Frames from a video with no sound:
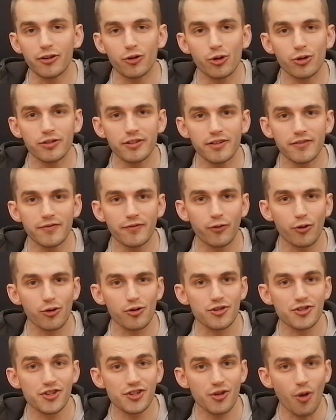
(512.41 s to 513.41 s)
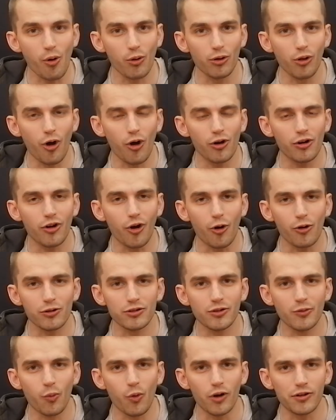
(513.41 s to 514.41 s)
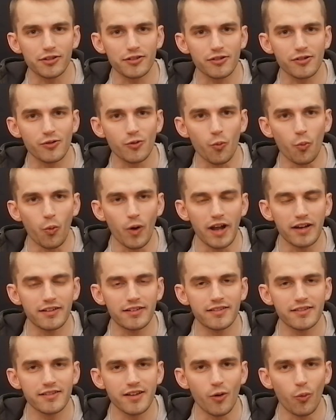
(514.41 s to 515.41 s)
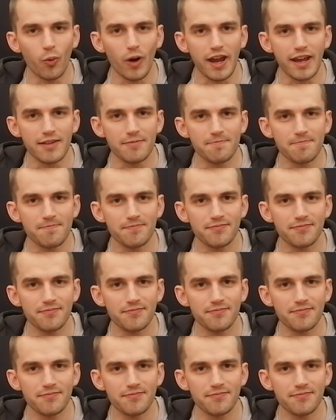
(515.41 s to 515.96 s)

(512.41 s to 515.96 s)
I cooked it for so long, all the water went away.